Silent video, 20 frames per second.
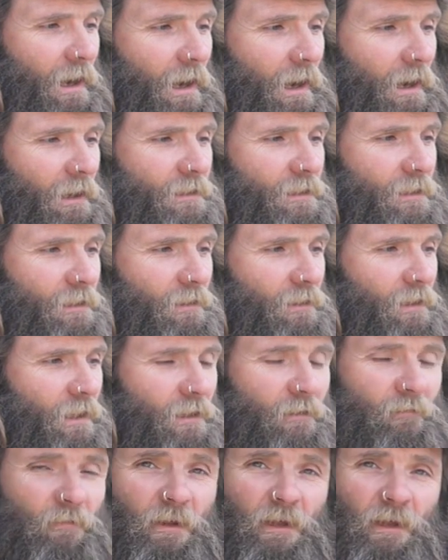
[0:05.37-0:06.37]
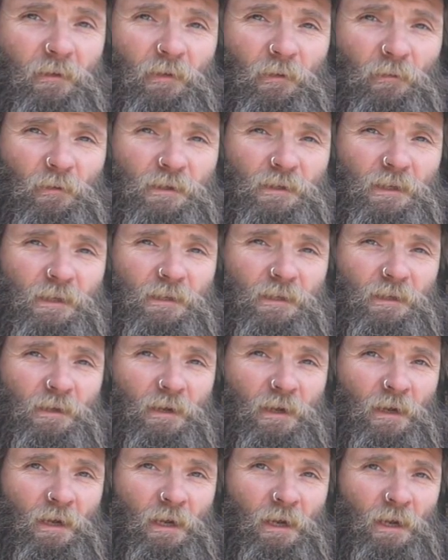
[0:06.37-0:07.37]
Ideal kind of thing if you're wanting
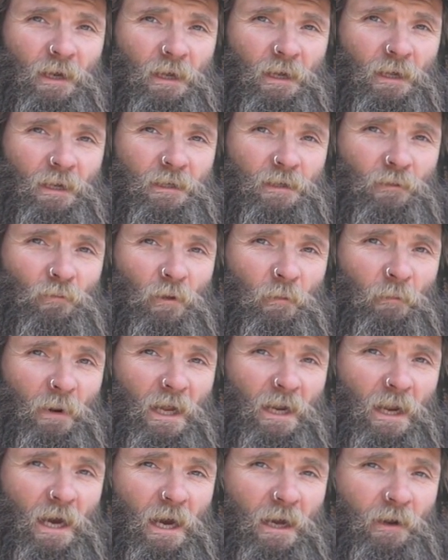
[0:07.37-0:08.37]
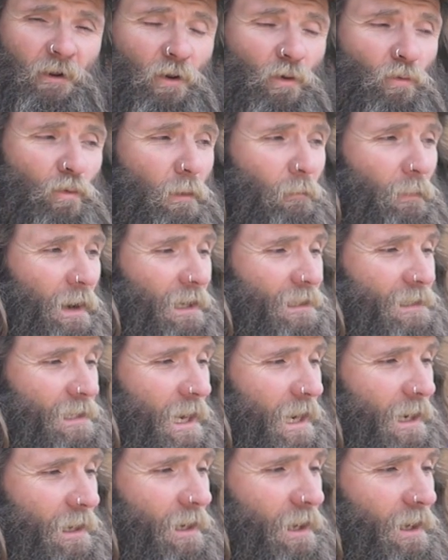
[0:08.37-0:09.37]
to 1x9 or
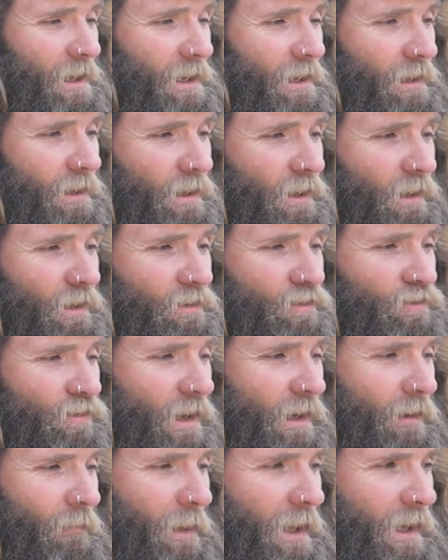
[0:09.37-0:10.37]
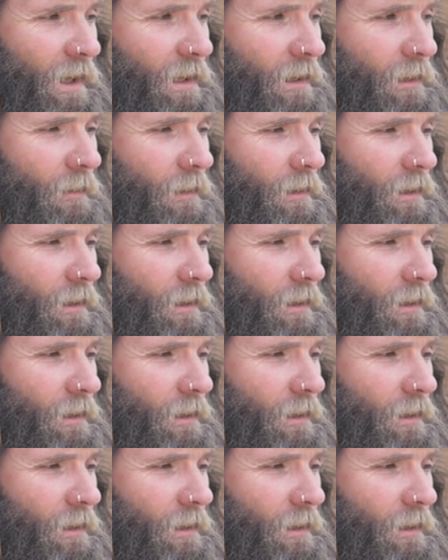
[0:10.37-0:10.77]
1x10 your trail bike.